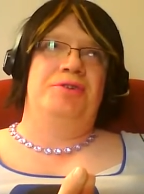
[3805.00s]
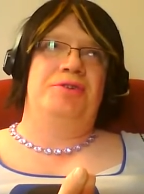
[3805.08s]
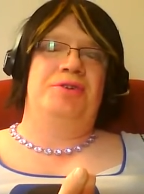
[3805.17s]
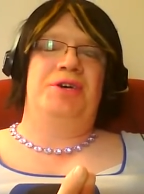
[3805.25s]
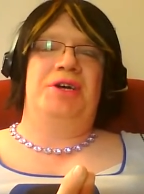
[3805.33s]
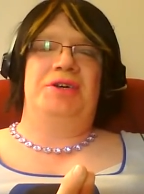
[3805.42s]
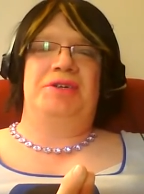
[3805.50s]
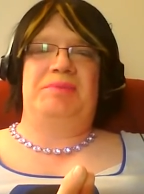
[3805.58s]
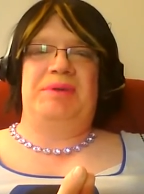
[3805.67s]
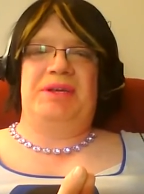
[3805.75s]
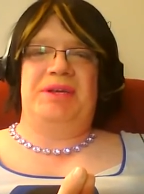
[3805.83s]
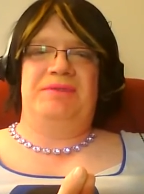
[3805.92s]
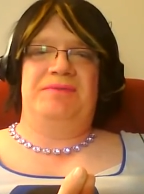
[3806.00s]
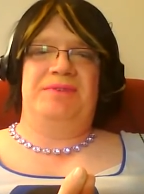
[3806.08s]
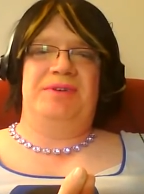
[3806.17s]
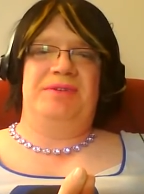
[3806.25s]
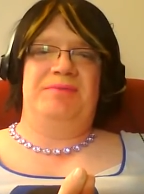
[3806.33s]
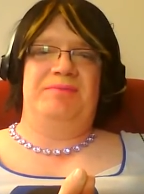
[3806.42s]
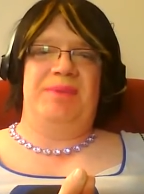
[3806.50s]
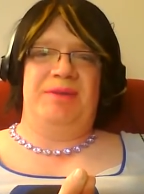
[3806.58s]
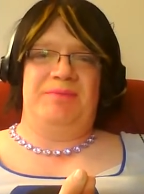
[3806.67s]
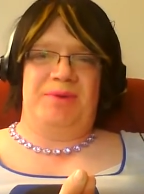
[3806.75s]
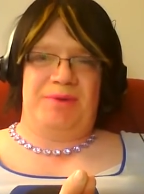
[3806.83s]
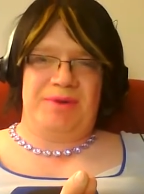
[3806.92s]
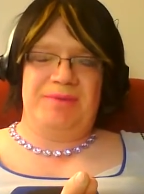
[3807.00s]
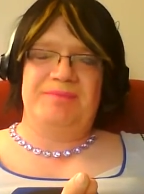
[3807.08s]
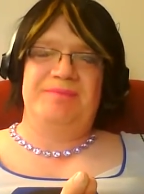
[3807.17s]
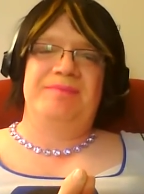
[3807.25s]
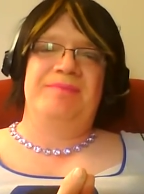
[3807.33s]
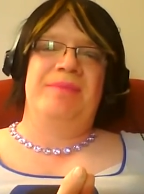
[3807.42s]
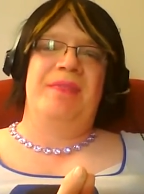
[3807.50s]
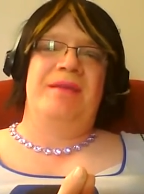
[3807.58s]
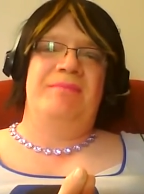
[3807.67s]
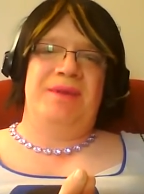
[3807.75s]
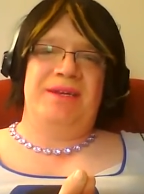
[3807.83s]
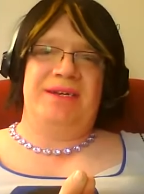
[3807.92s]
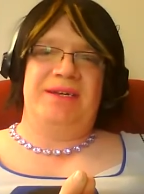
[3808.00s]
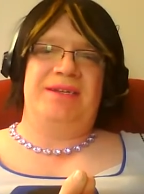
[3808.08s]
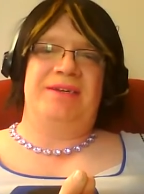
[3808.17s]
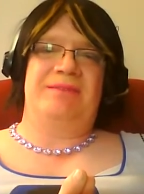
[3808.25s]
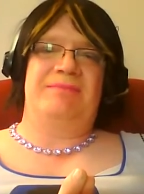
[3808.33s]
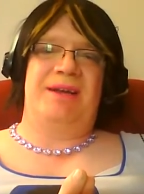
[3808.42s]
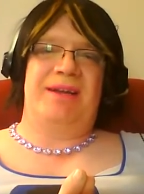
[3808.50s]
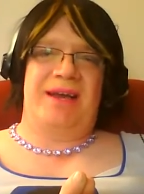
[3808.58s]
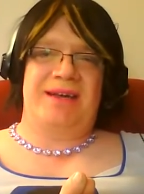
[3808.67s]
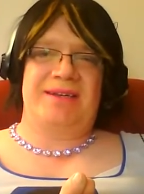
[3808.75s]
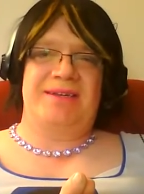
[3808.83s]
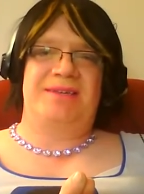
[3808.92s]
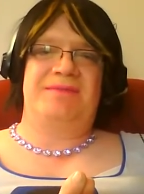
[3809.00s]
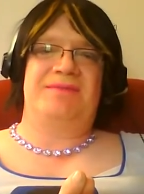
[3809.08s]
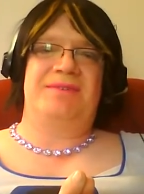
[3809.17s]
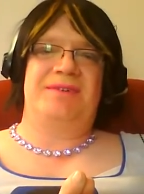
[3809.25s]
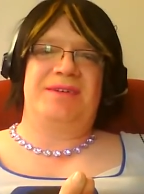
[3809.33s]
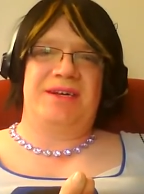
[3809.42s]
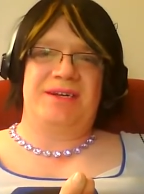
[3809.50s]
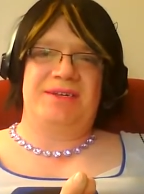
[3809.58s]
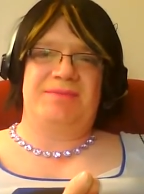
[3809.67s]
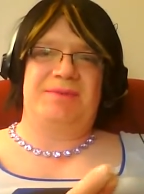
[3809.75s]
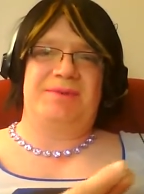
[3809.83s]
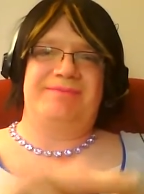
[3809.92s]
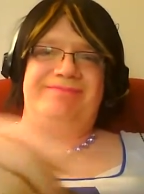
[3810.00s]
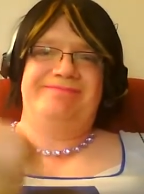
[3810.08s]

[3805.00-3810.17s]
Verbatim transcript: Oh yeah, speaking of uh, being broke, Michigan took my taxes for child support.